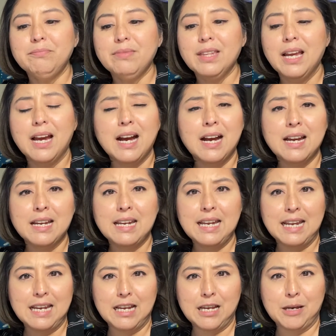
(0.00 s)
I
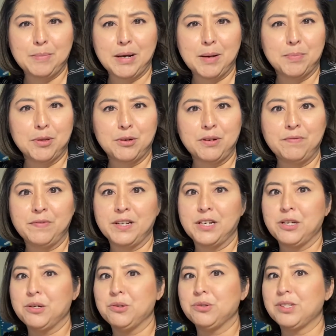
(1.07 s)
am uploading
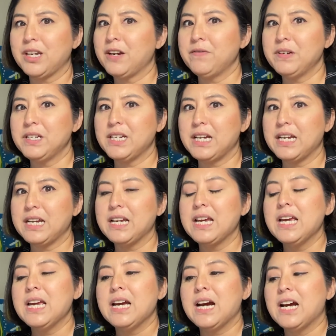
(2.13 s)
videos every day
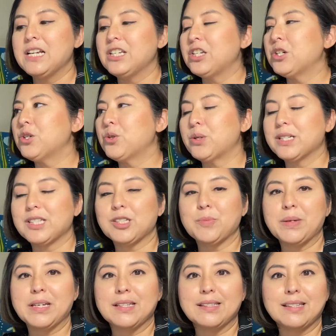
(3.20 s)
until
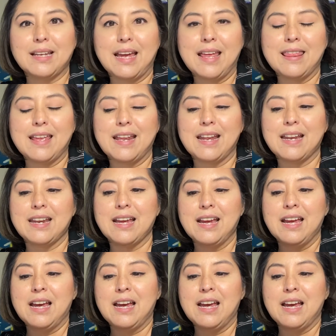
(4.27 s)
Christmas, and then